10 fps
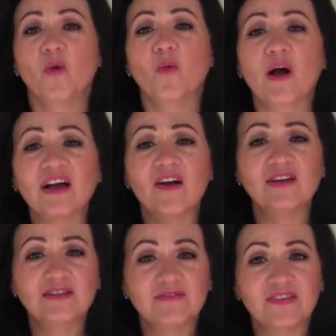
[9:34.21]
What
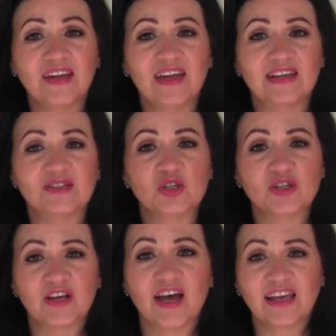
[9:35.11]
kind of things
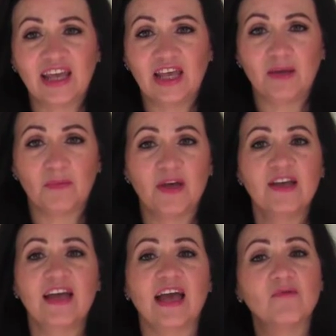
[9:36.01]
should I keep,
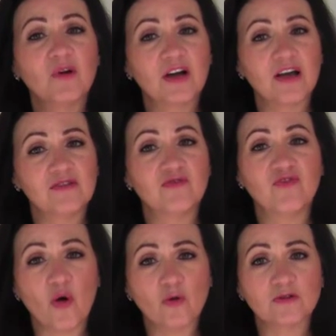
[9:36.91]
and what kind of
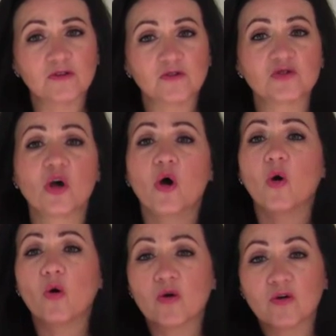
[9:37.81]
folders?
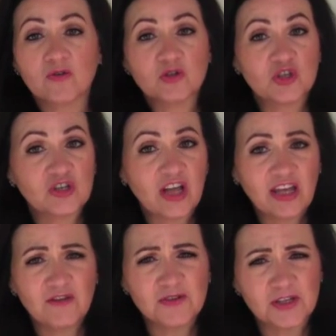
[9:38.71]
Or should
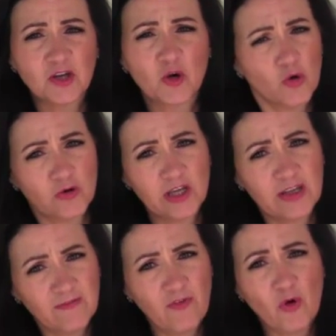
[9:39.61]
I use an
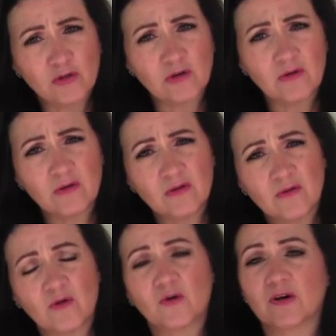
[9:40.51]
accordion folder?
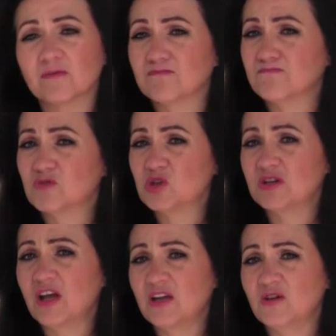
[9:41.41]
Or
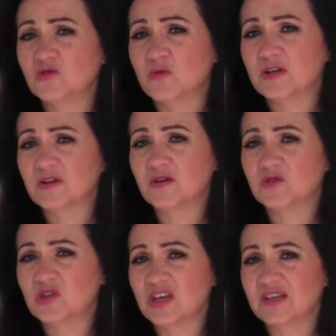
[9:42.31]
should I use one of
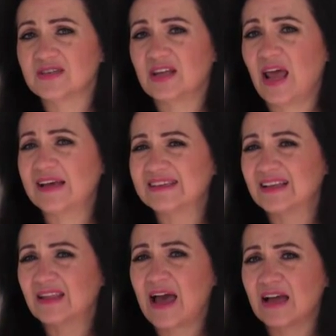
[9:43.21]
those things that has
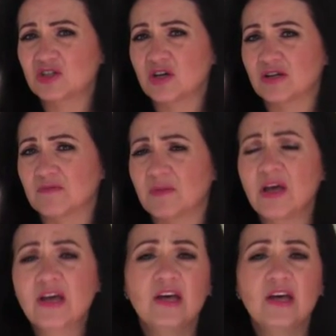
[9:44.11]
a latch on them?